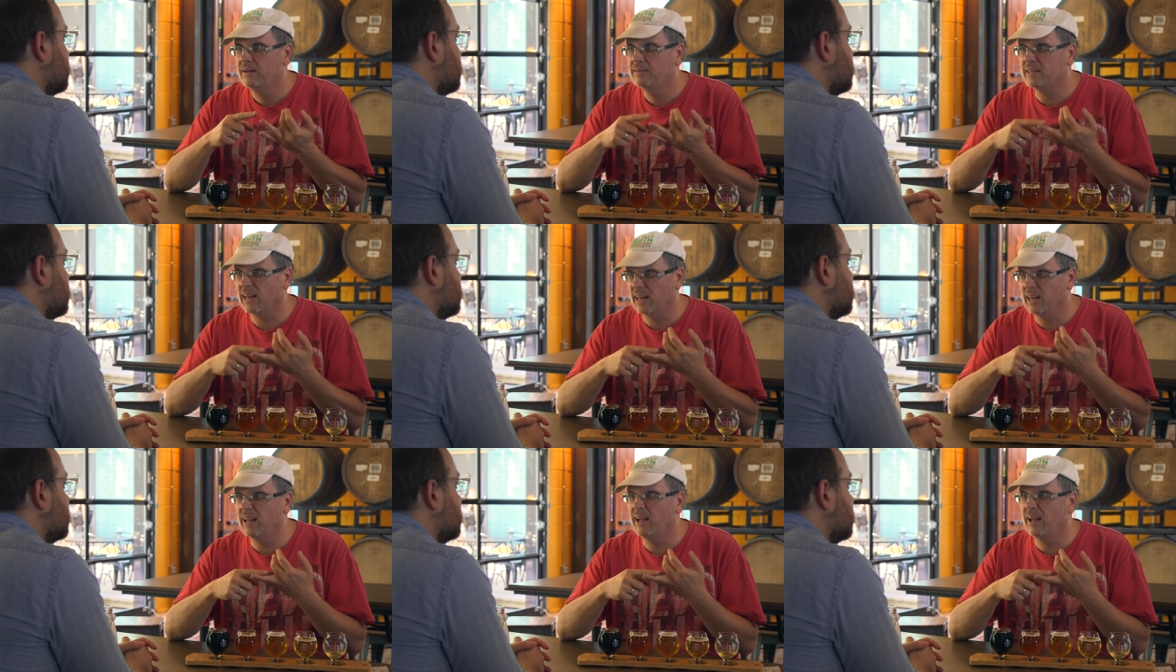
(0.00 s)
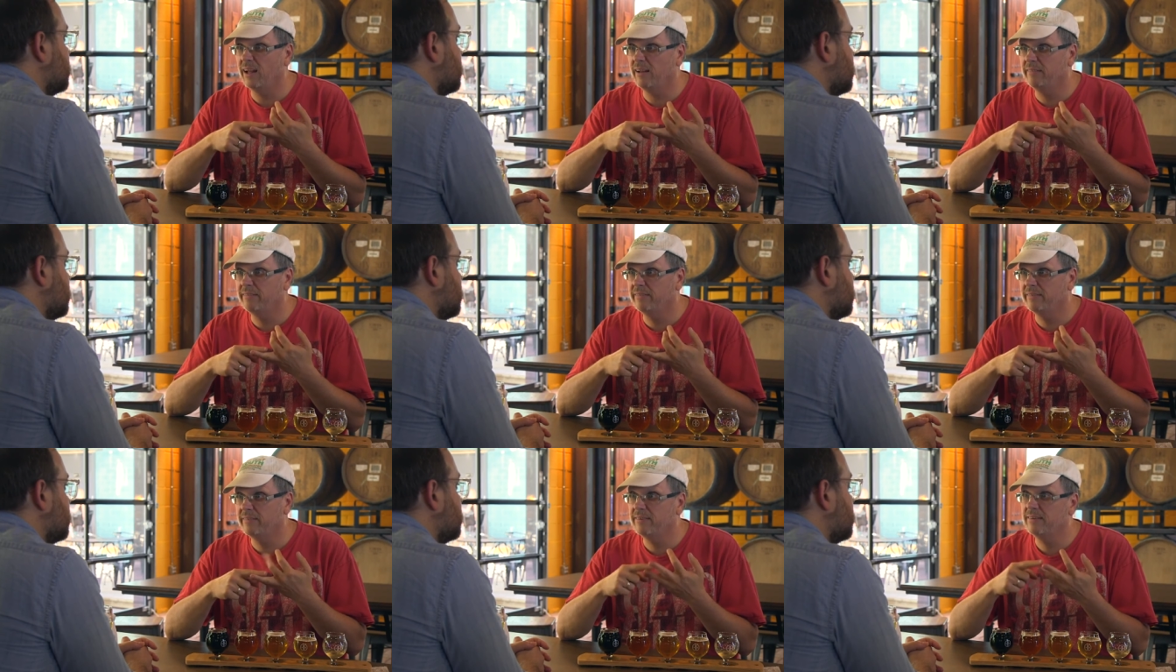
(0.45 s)
to
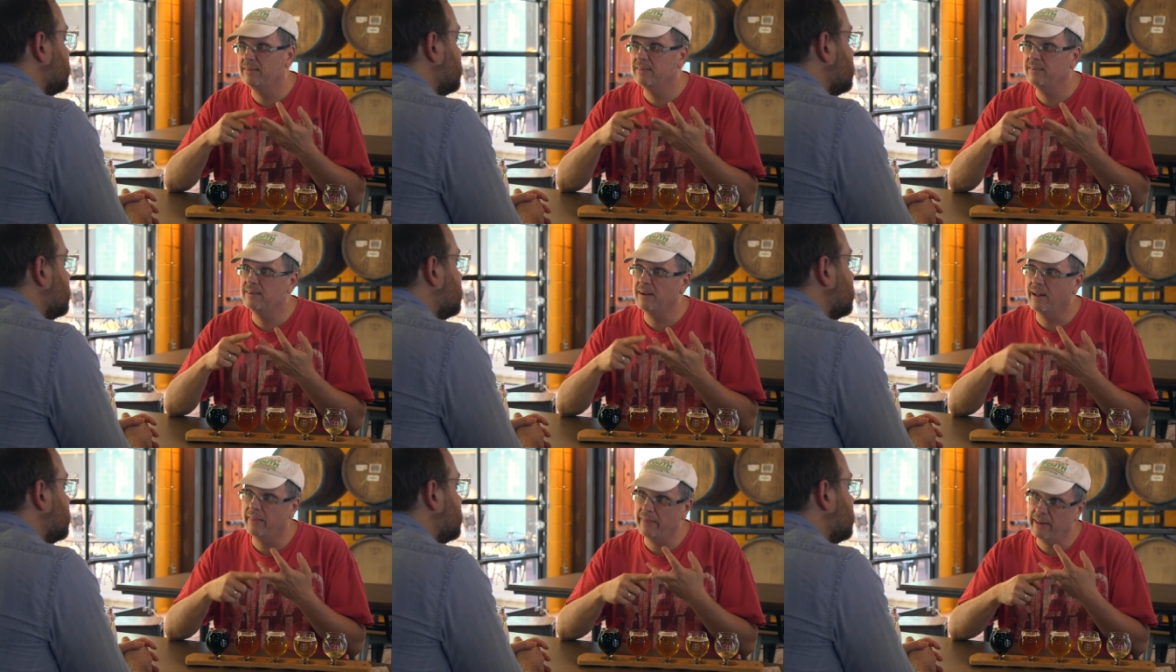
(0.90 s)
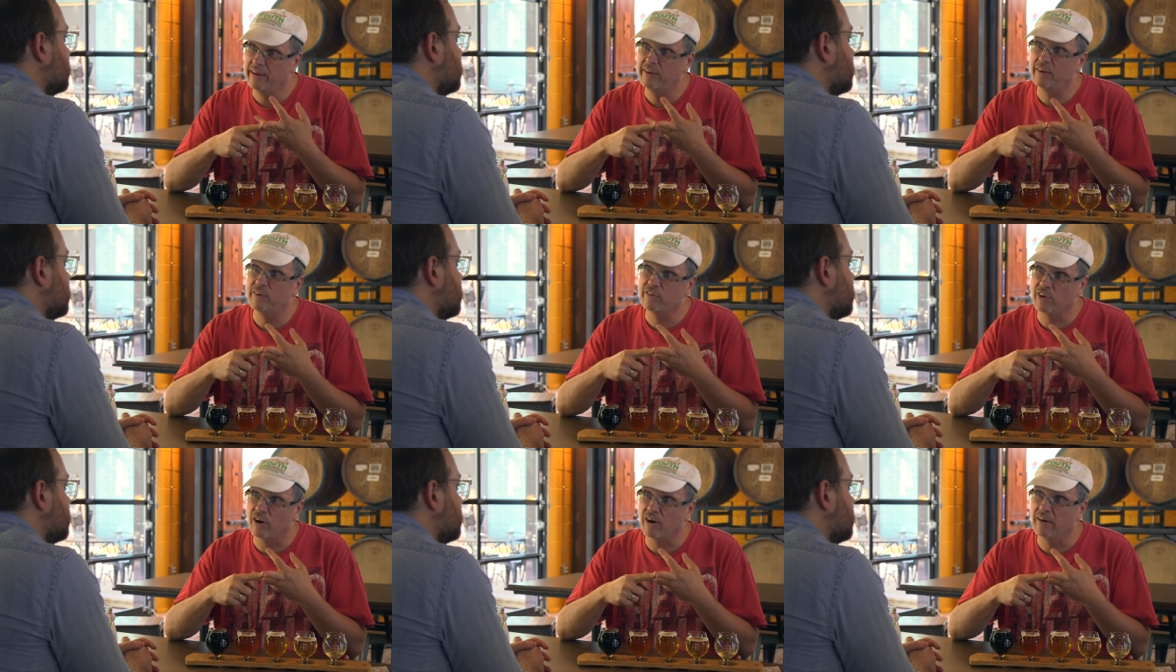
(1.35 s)
love, and then
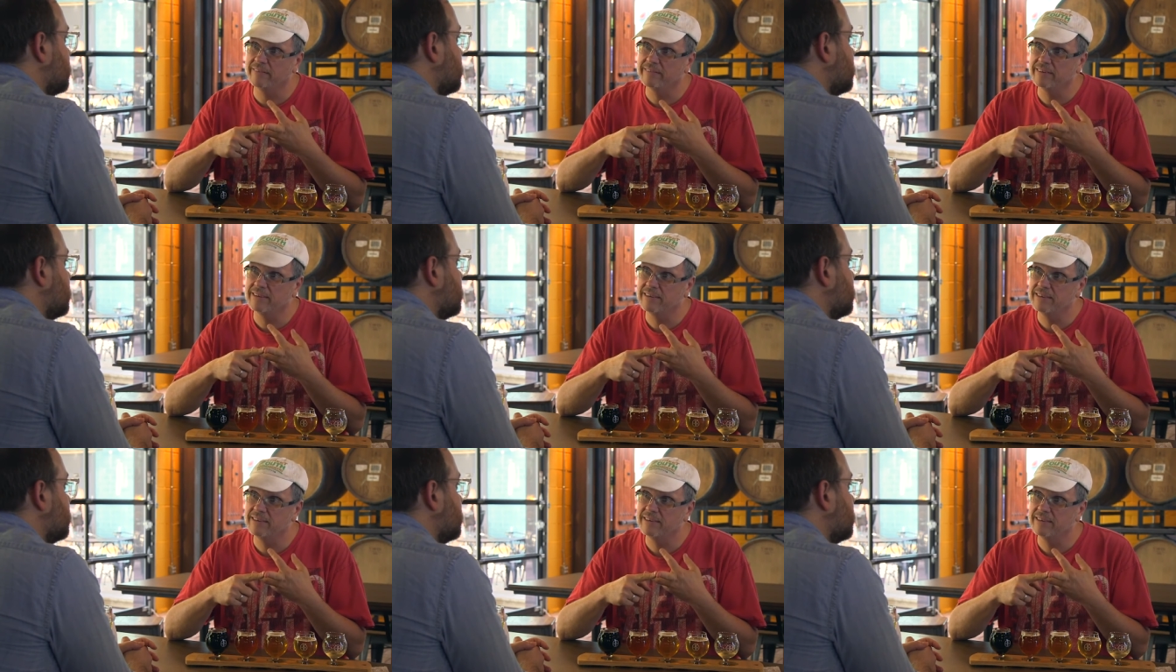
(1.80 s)
to serve.